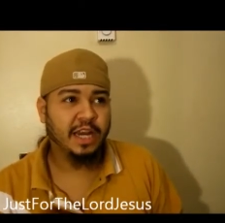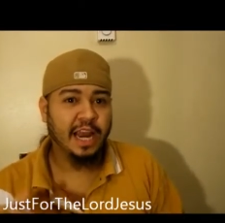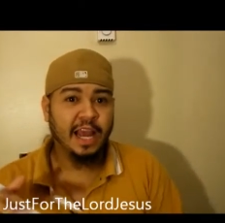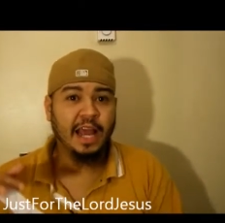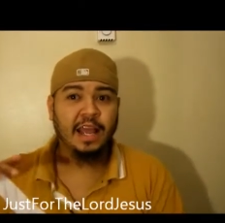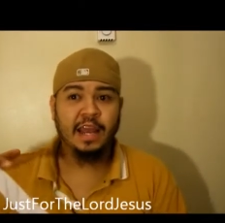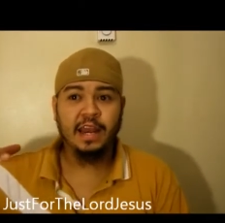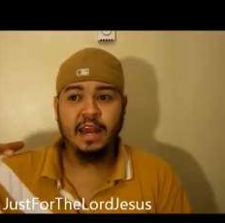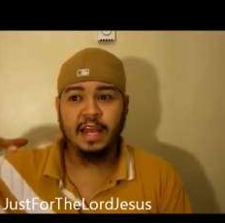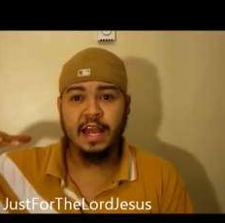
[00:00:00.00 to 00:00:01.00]
And
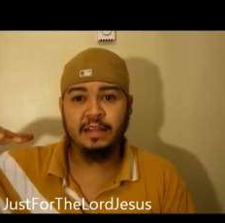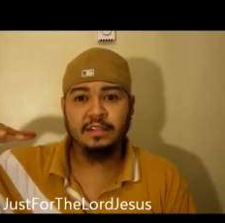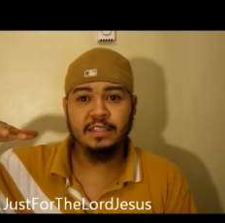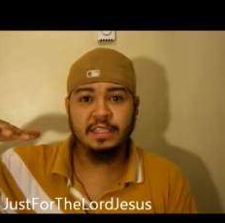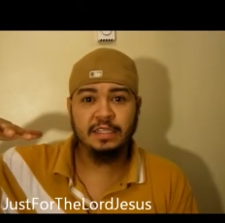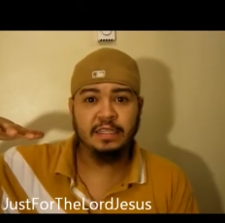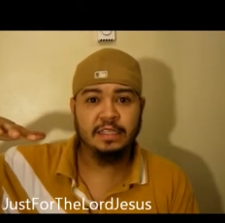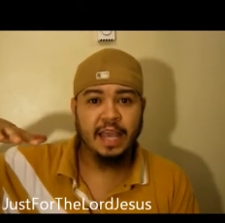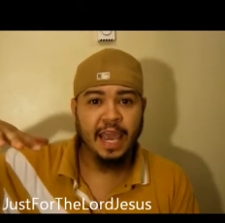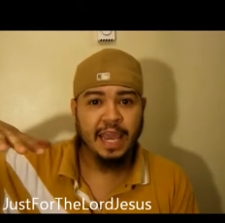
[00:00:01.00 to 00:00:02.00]
then I got to see this
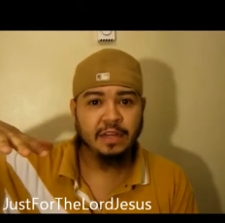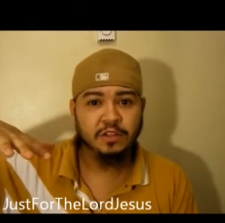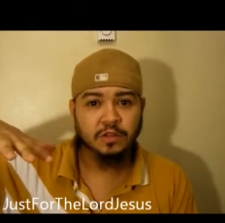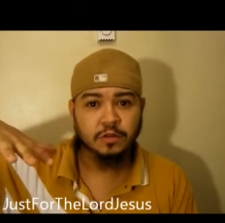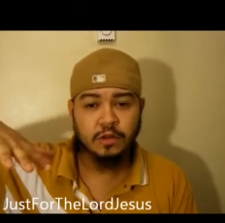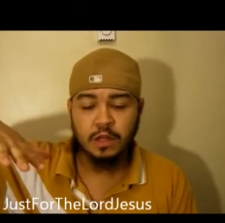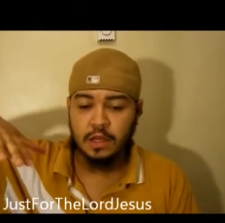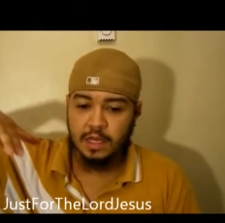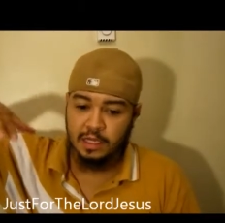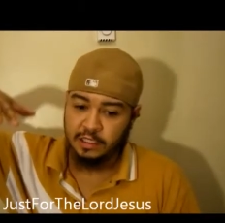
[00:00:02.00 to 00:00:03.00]
angel
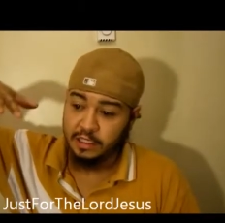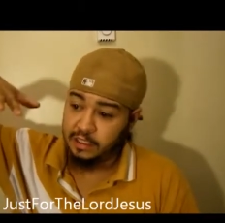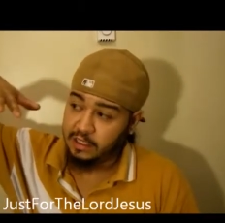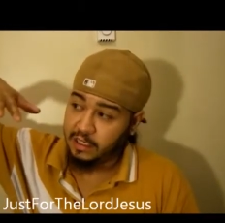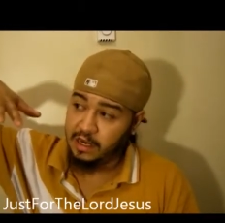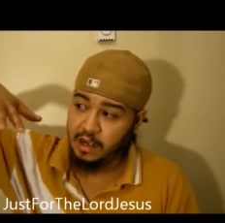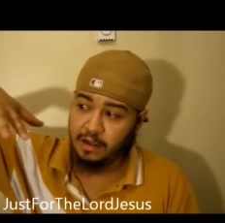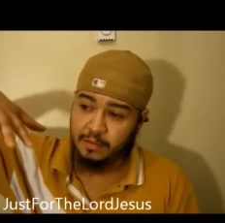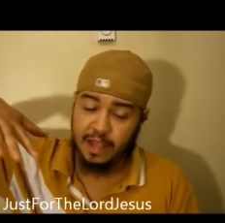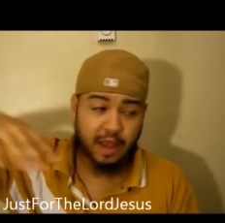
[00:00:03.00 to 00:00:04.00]
just
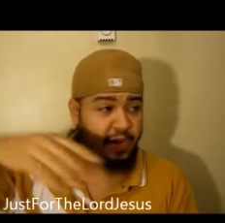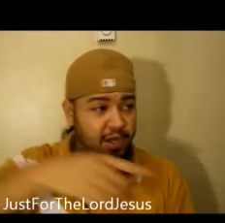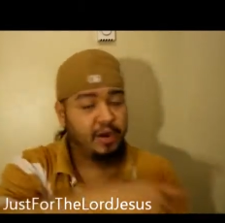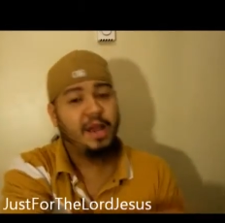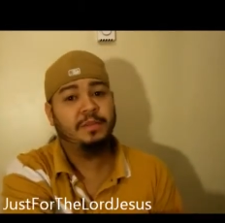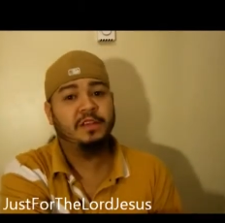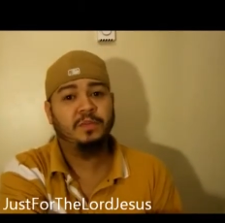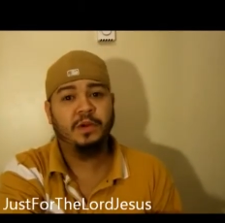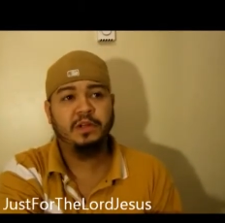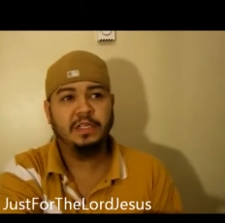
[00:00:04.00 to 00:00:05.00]
come down and grab this
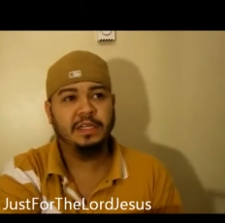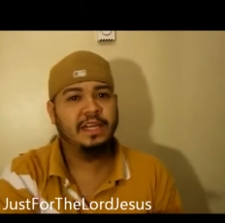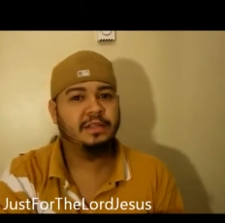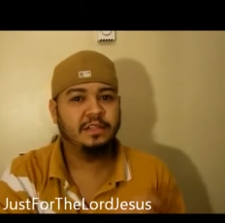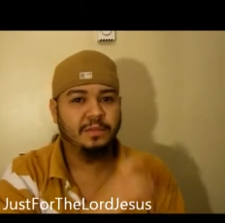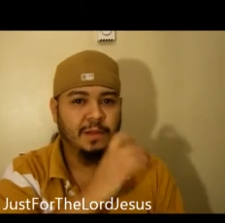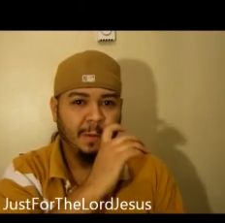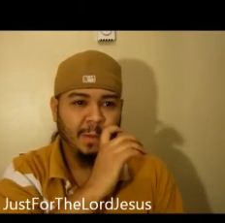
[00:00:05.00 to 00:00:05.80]
person next to me.